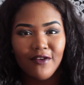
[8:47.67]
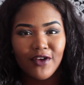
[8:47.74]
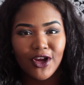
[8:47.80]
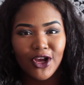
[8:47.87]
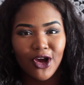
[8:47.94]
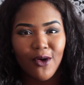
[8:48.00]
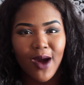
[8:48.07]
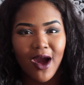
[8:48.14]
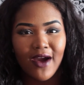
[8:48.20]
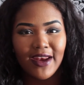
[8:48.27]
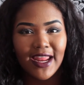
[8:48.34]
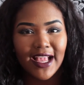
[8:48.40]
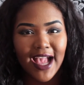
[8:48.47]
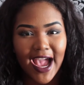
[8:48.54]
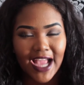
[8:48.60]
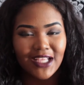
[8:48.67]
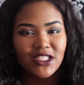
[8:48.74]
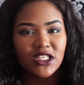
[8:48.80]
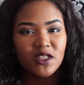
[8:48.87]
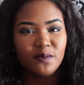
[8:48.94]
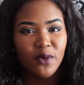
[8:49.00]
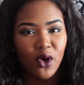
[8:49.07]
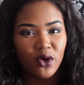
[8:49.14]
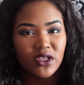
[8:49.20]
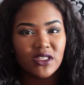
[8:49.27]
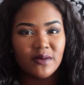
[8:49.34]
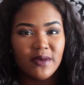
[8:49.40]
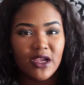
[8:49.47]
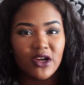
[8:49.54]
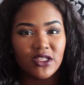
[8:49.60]
ever go out and a guy just
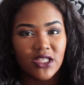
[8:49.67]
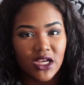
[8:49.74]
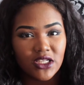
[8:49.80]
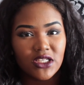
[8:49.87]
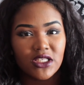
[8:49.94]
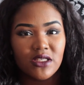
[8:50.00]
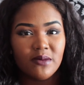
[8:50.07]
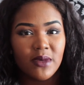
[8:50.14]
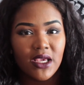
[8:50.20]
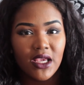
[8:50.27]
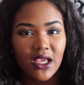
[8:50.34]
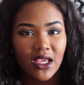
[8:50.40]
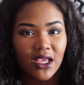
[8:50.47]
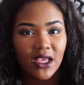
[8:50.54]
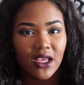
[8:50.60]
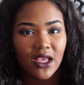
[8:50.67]
pokes me or touches me,